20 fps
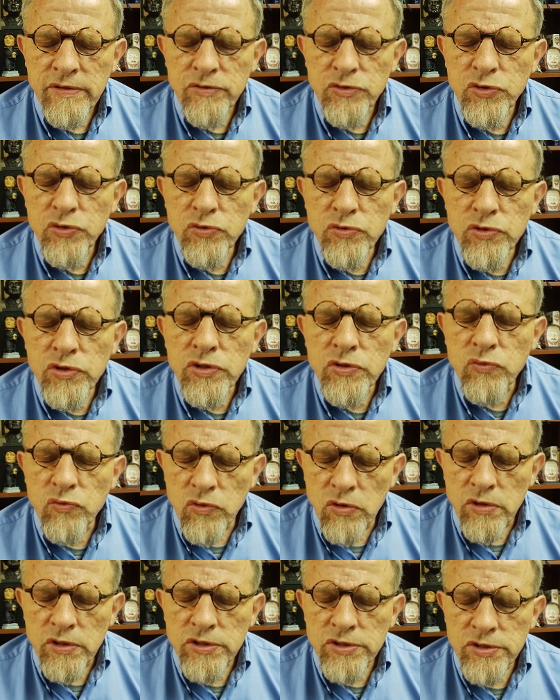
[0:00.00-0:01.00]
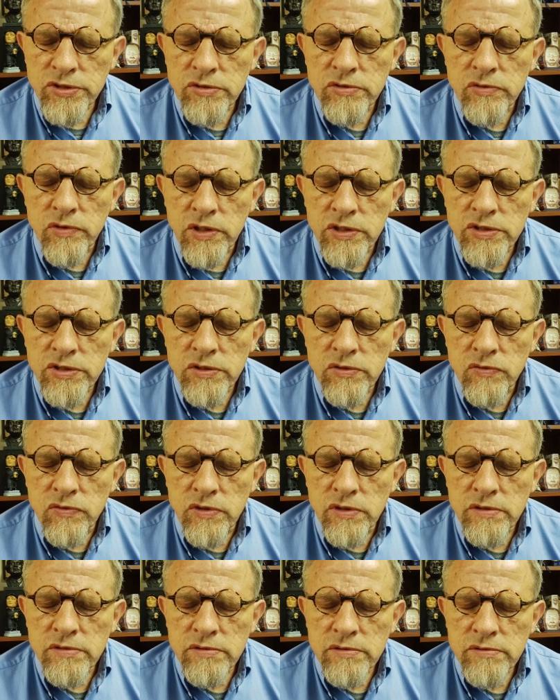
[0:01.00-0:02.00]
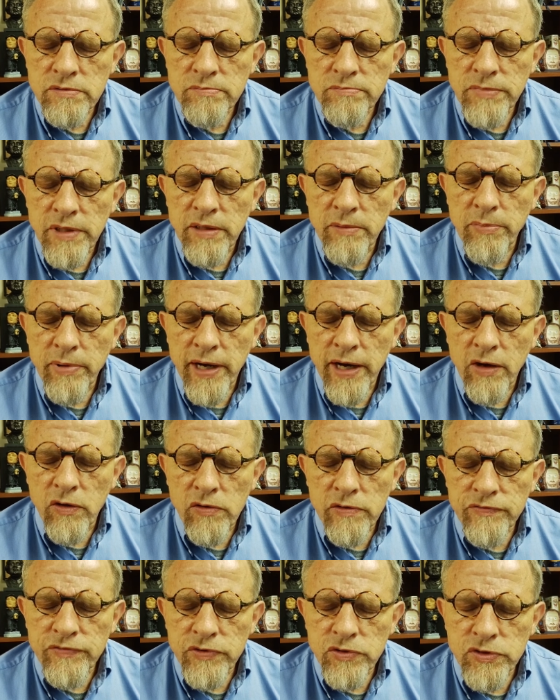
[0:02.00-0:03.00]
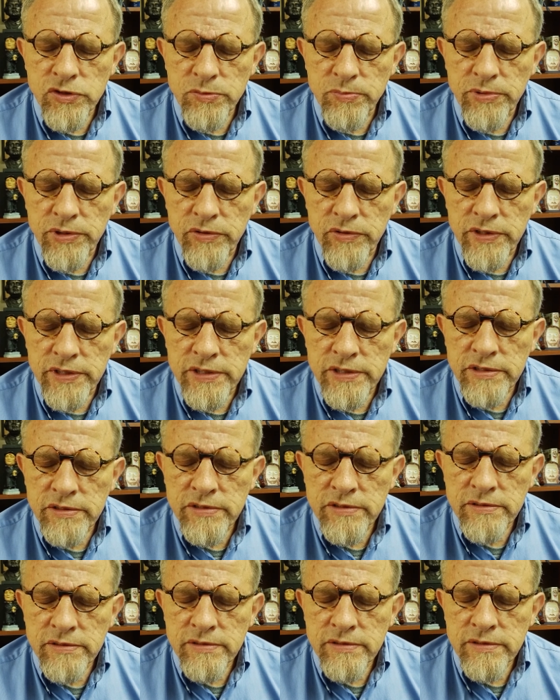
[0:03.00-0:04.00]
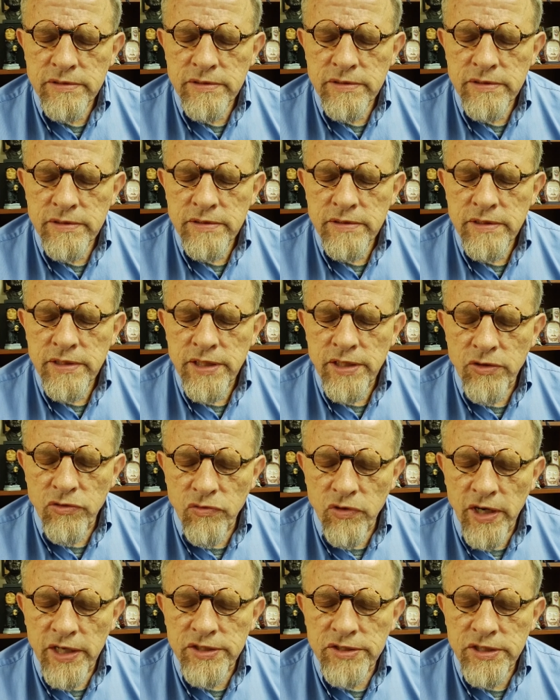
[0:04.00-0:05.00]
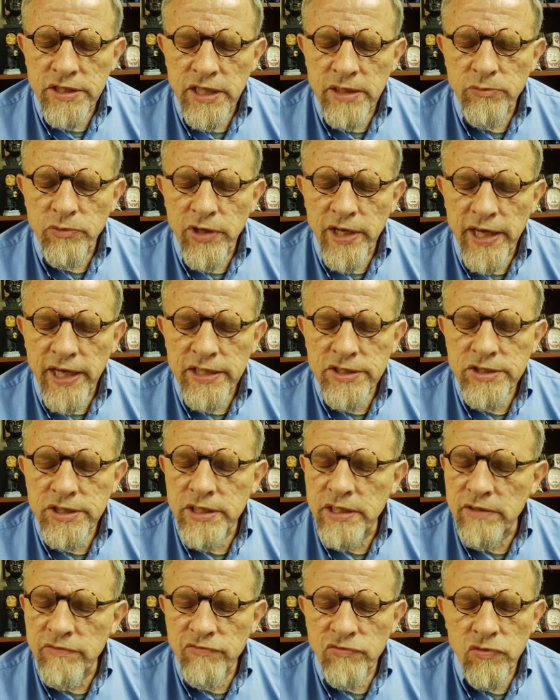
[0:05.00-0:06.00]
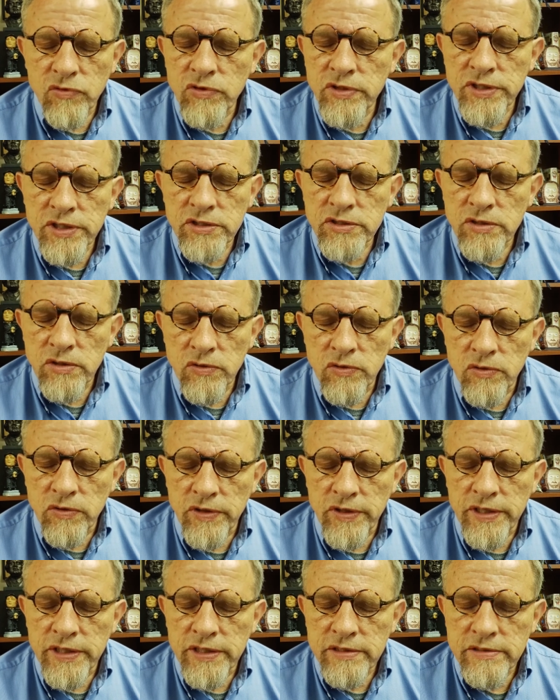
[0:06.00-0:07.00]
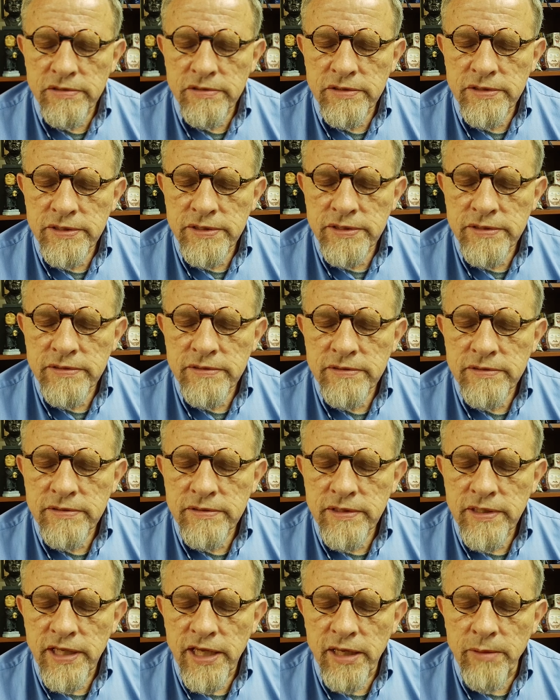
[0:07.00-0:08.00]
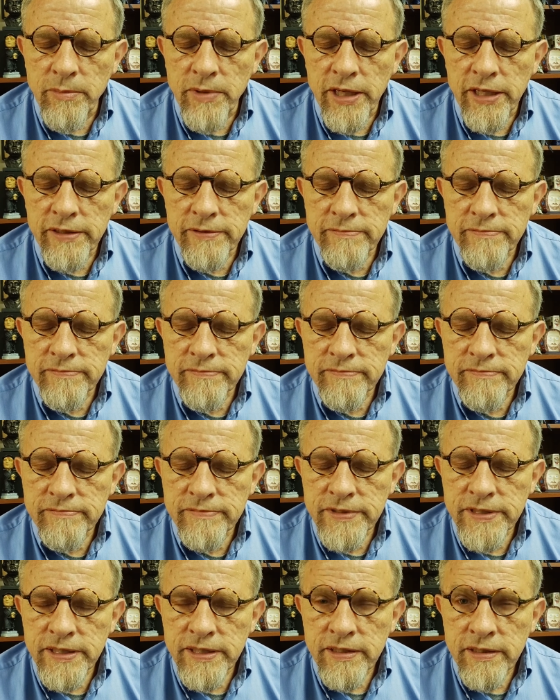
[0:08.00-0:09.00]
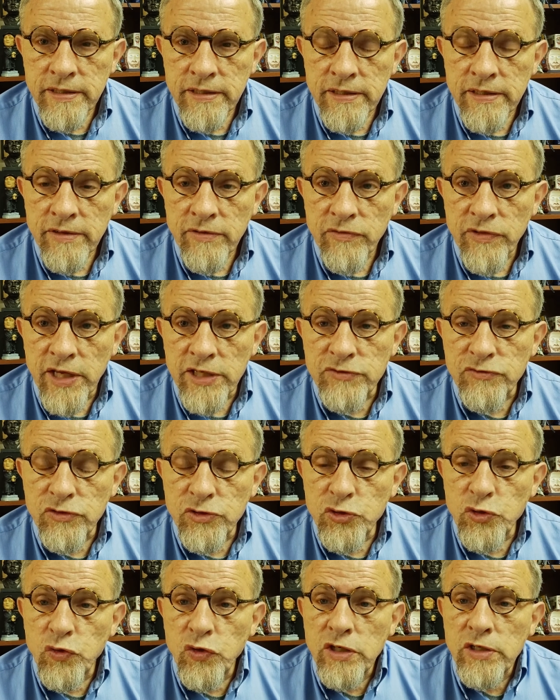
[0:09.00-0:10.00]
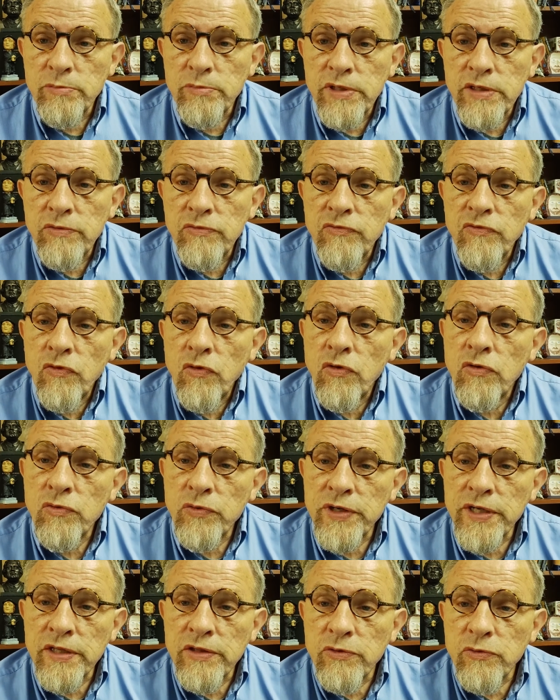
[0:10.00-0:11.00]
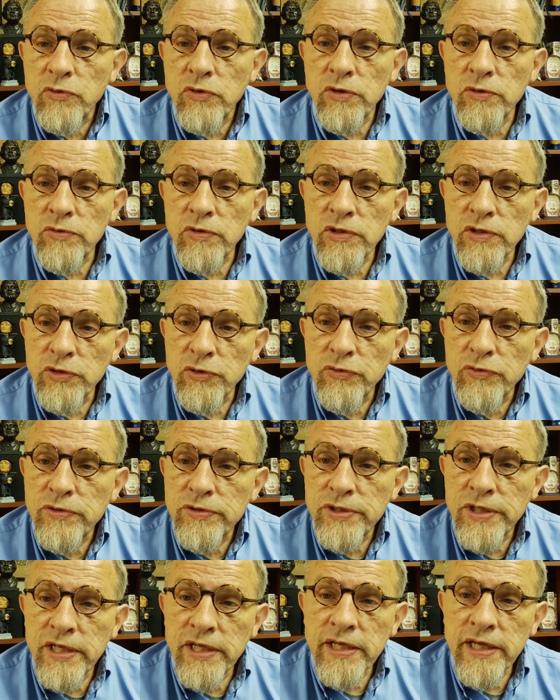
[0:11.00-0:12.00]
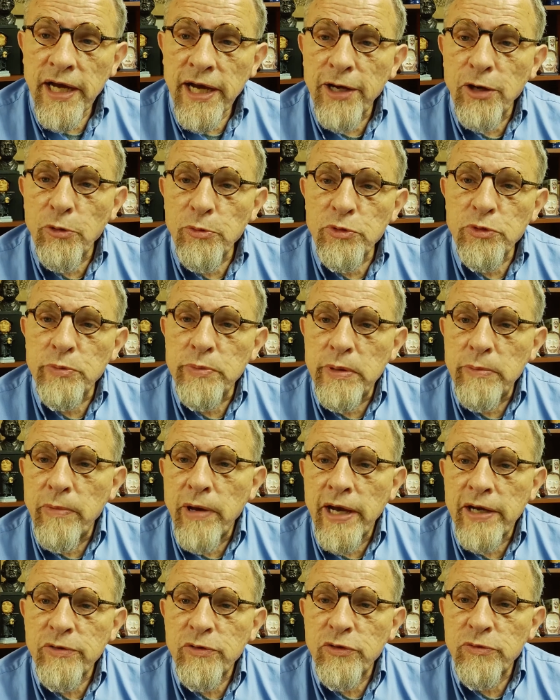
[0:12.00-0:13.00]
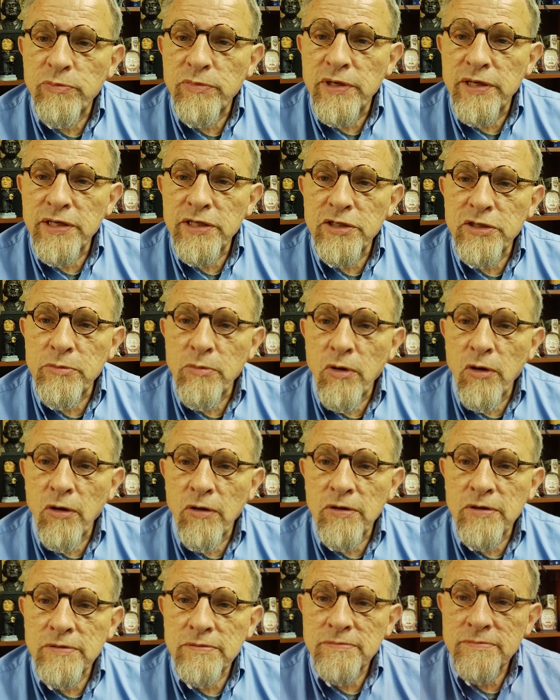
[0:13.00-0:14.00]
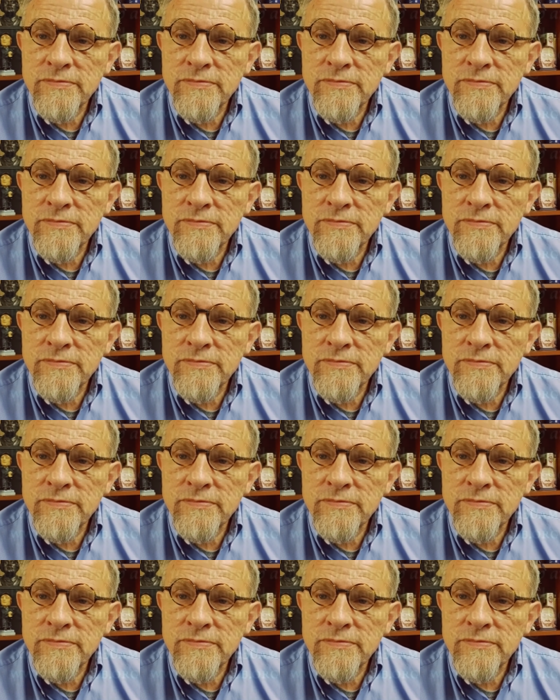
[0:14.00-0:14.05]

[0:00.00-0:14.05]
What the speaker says: do good works through us, Lord, by the power of your Spirit. In Christ's name we ask it, and for his glory. Amen. Thanks for joining me for Reading the Word with Luther today. I hope you'll be back with me again tomorrow.